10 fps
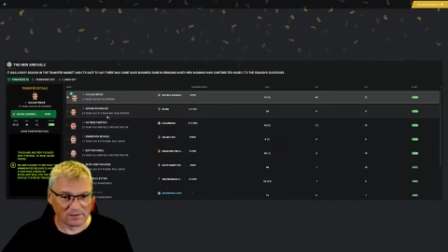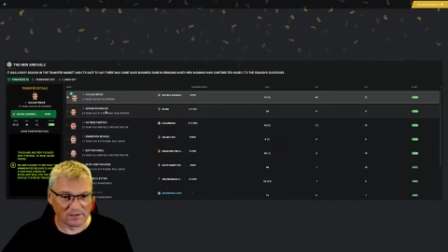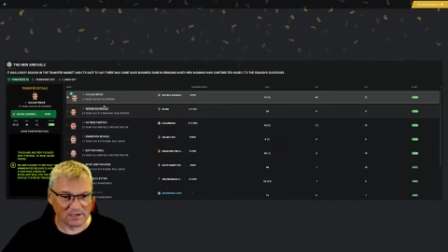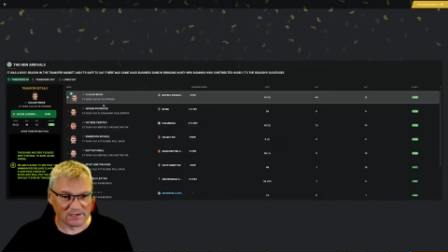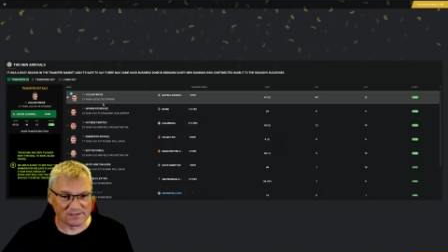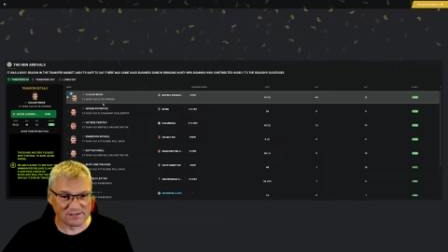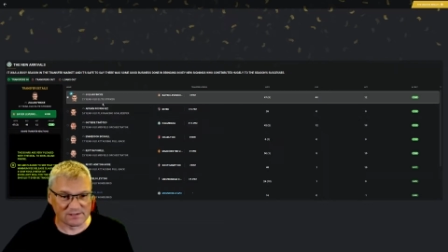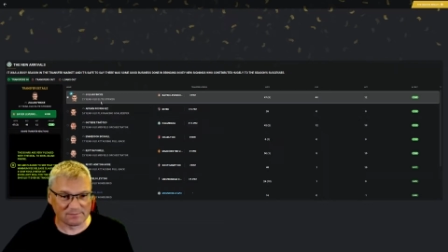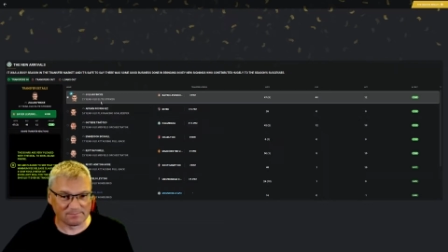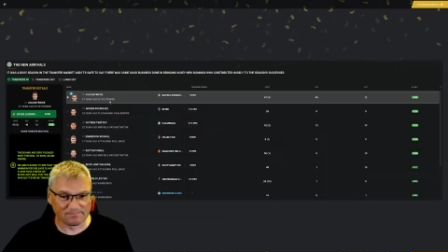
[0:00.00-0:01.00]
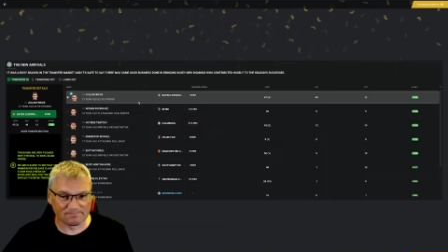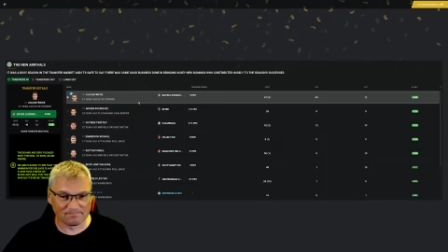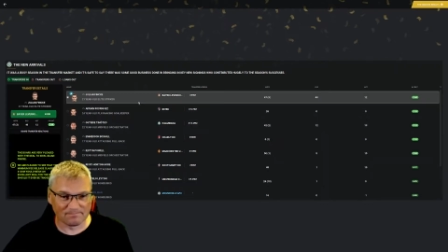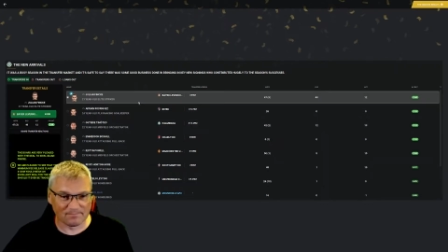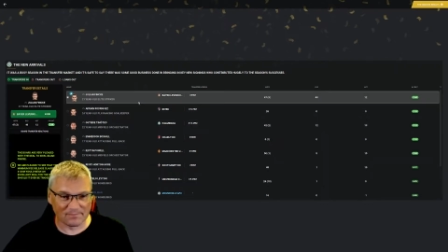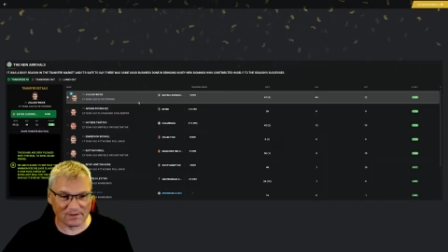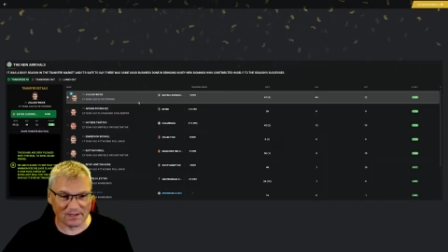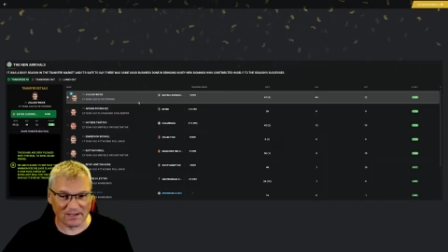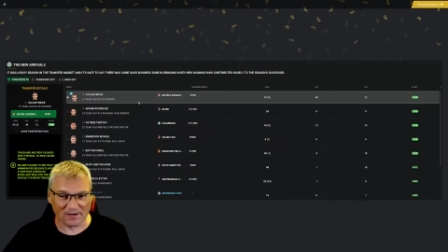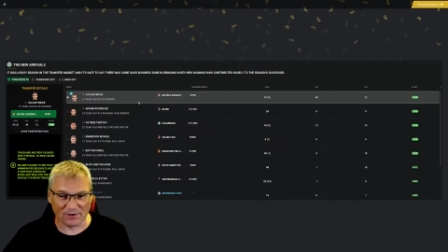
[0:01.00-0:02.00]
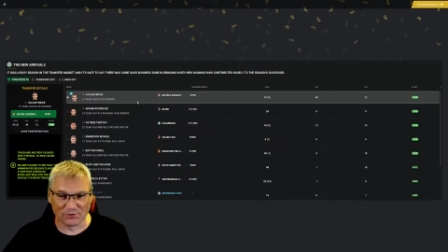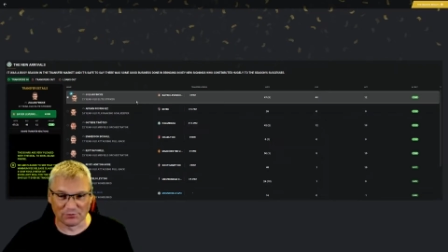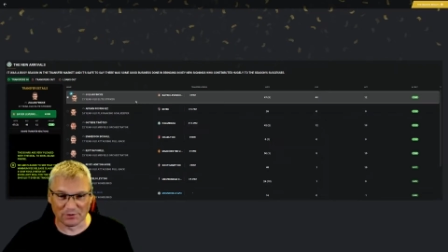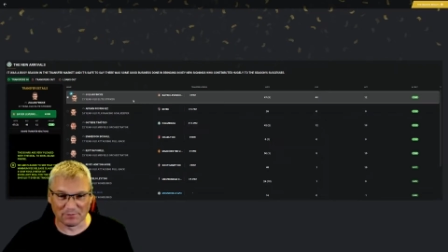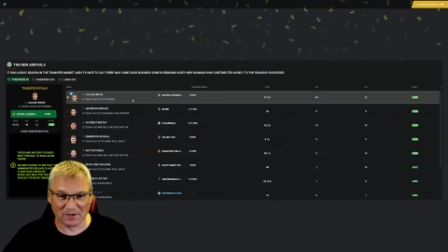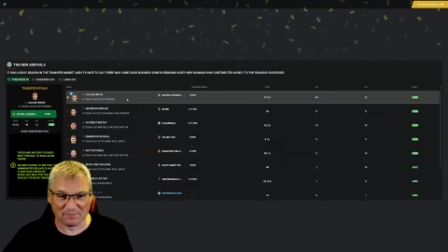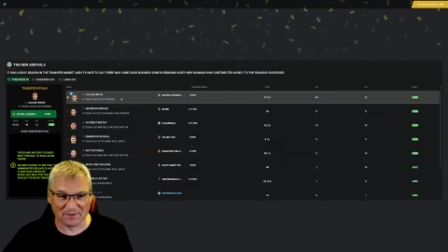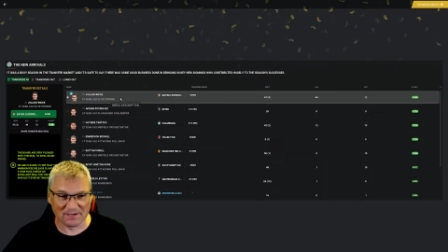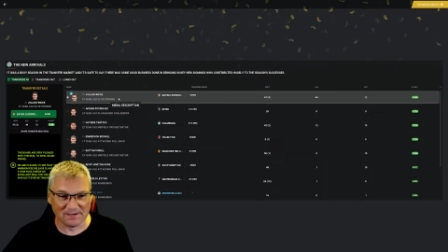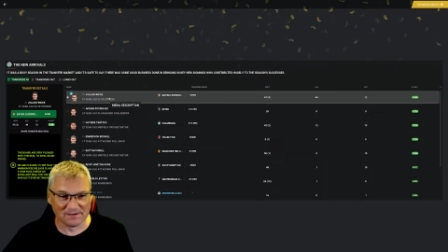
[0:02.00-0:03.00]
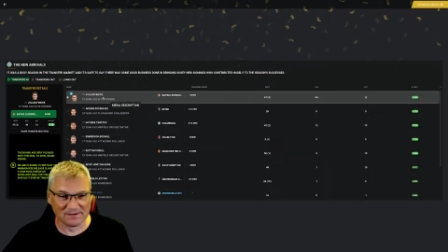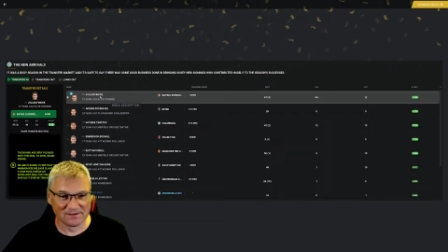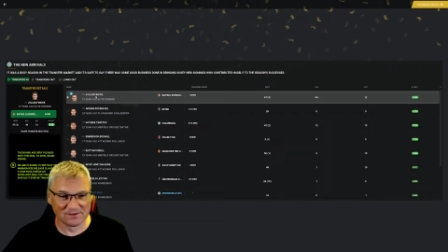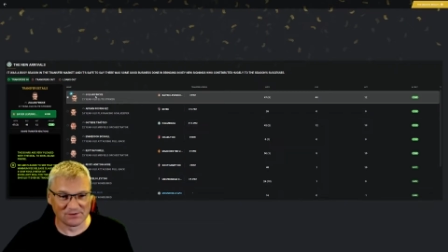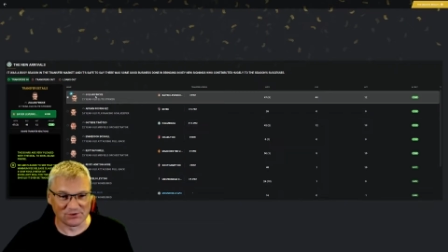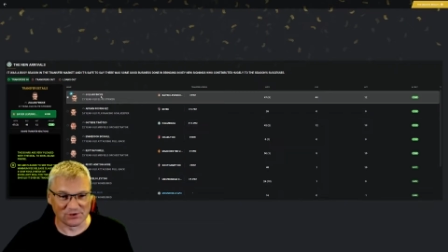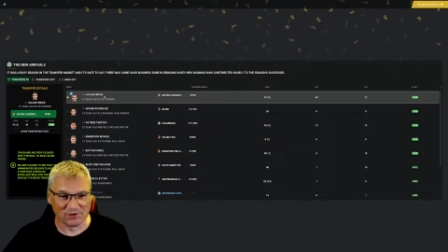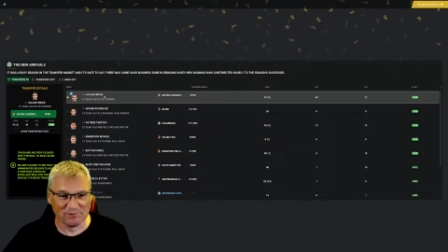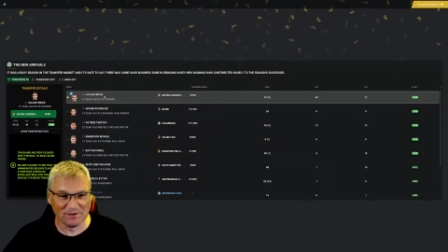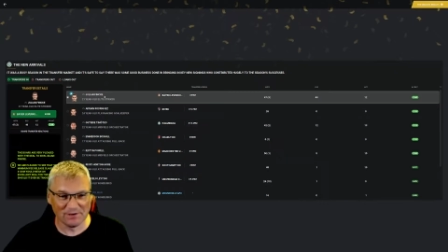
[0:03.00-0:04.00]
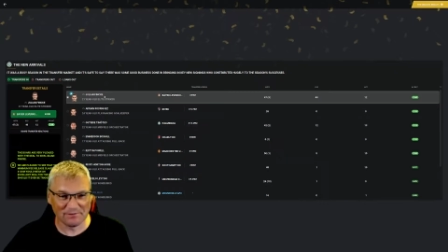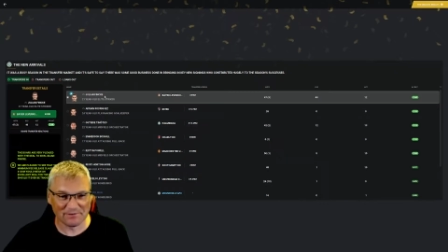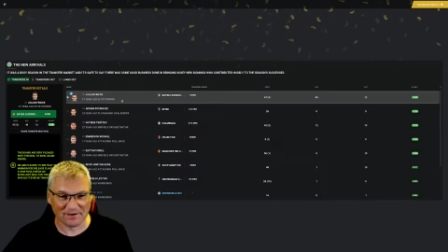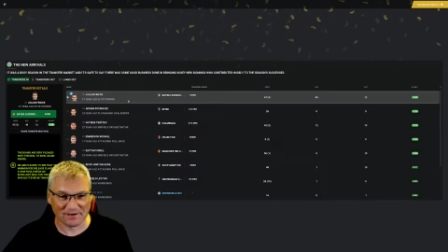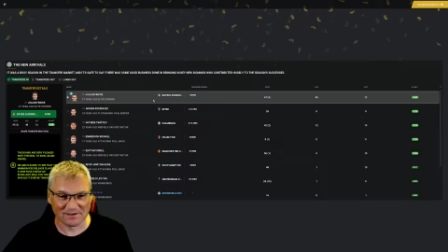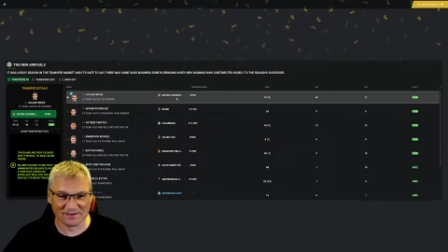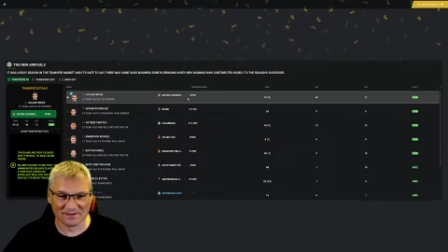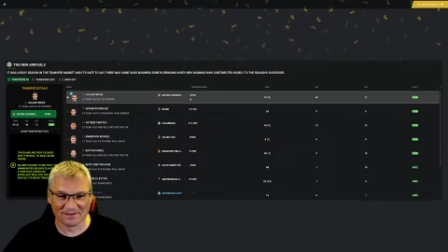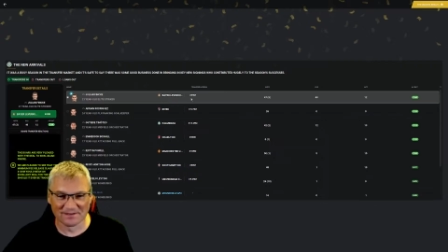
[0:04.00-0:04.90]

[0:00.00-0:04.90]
Yes, and I thought it might be Julian Fink.